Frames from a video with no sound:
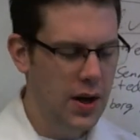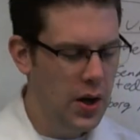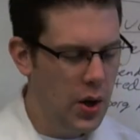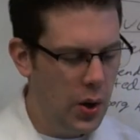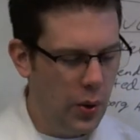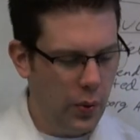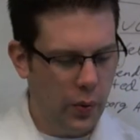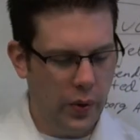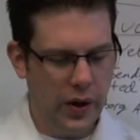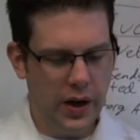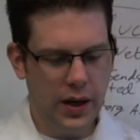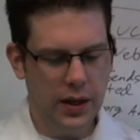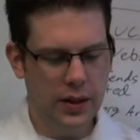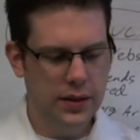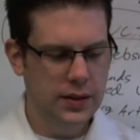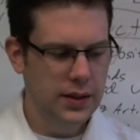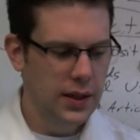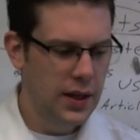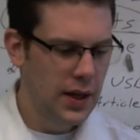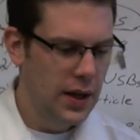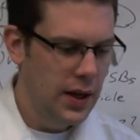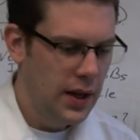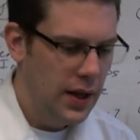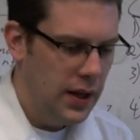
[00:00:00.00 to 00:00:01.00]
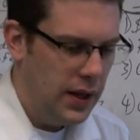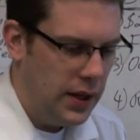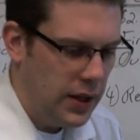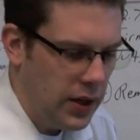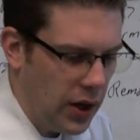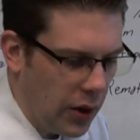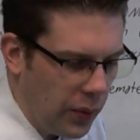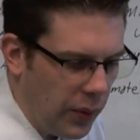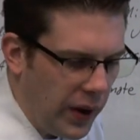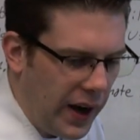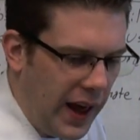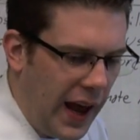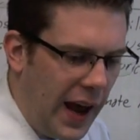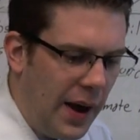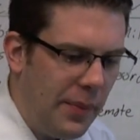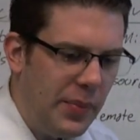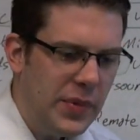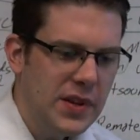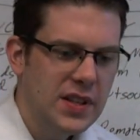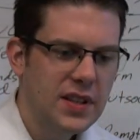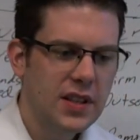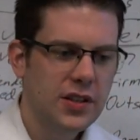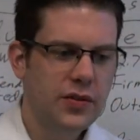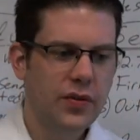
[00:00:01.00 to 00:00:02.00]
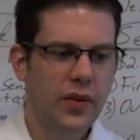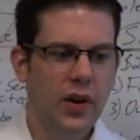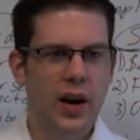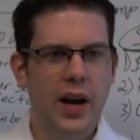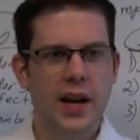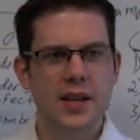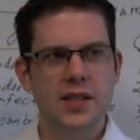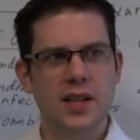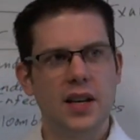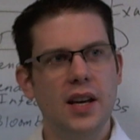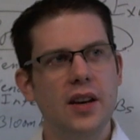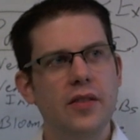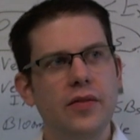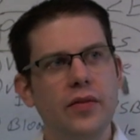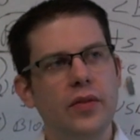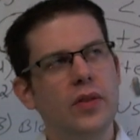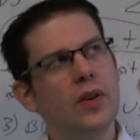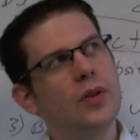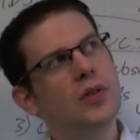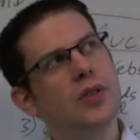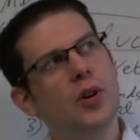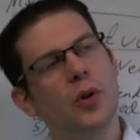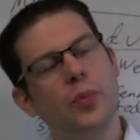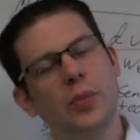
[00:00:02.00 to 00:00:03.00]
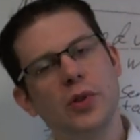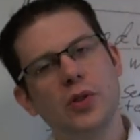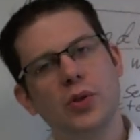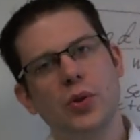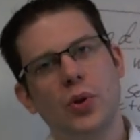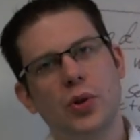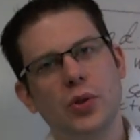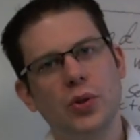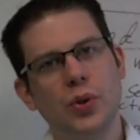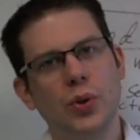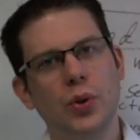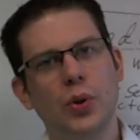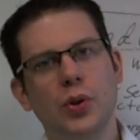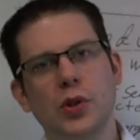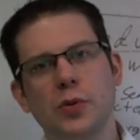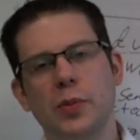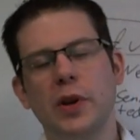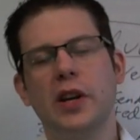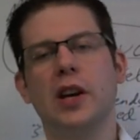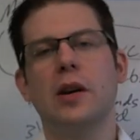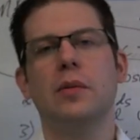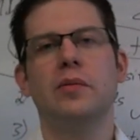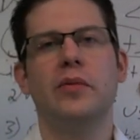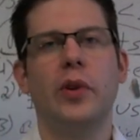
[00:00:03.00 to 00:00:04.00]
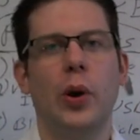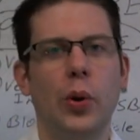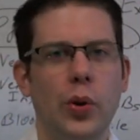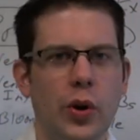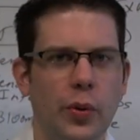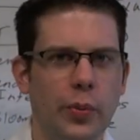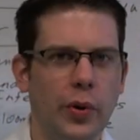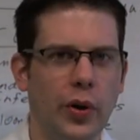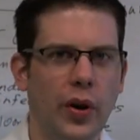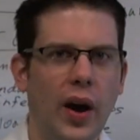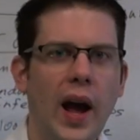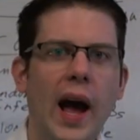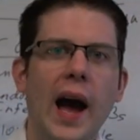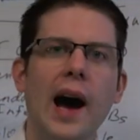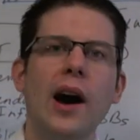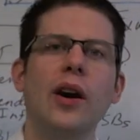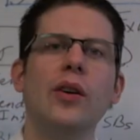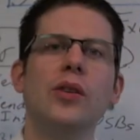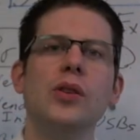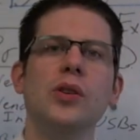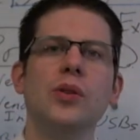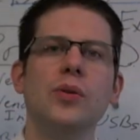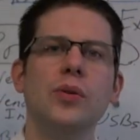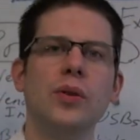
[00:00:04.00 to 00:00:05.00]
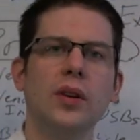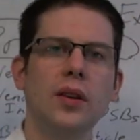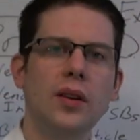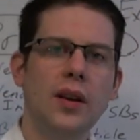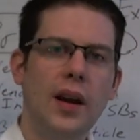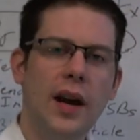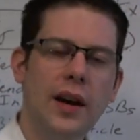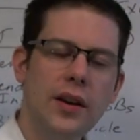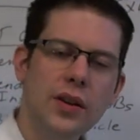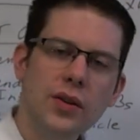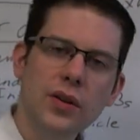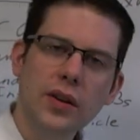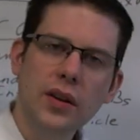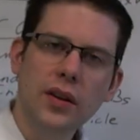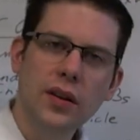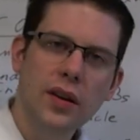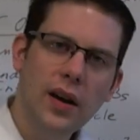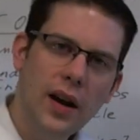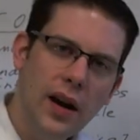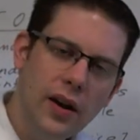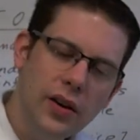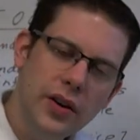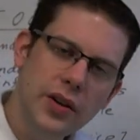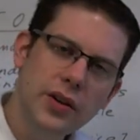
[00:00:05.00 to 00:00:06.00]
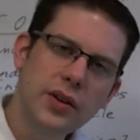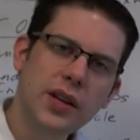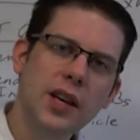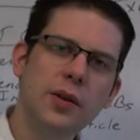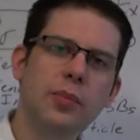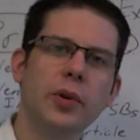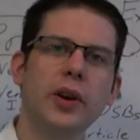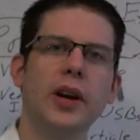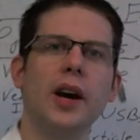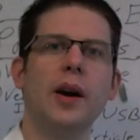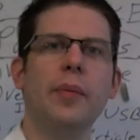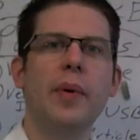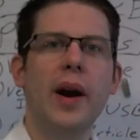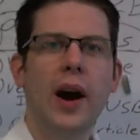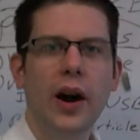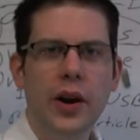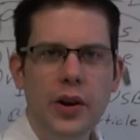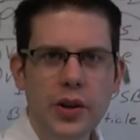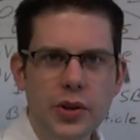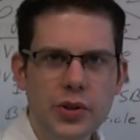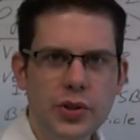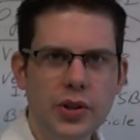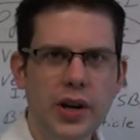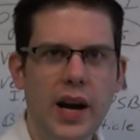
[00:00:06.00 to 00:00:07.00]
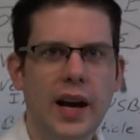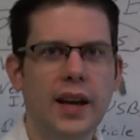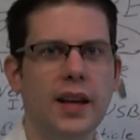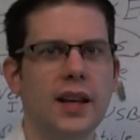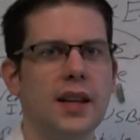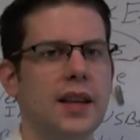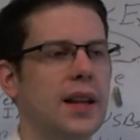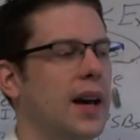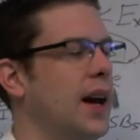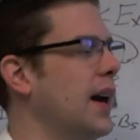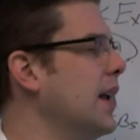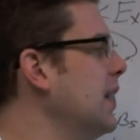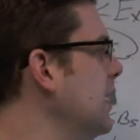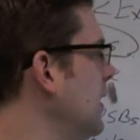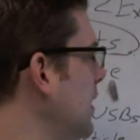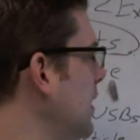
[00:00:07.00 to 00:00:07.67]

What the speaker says: Well, what happens as far as if those open source tools become vulnerable? How are you keeping up? How are you tracking that?